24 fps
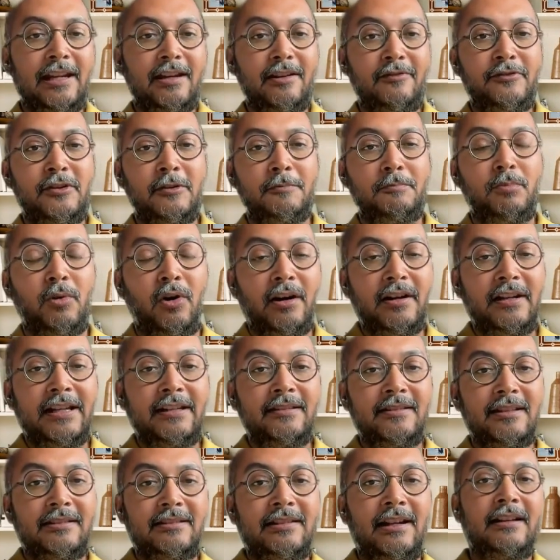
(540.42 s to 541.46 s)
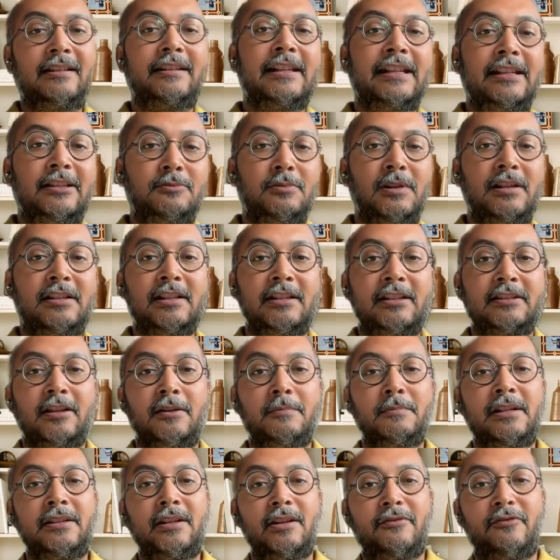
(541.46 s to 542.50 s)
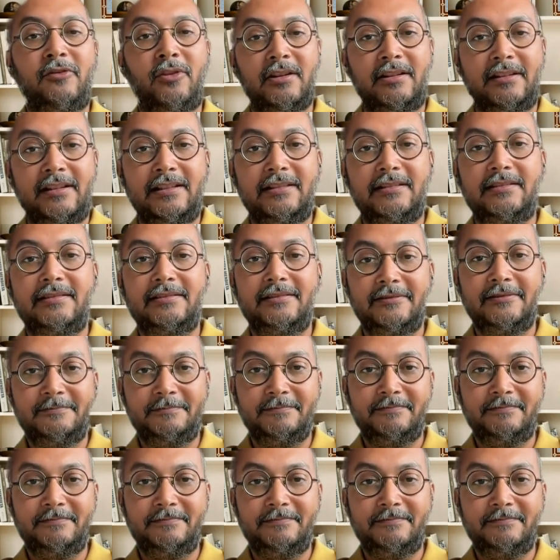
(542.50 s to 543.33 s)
care of your body in the 30s will determine your 40s,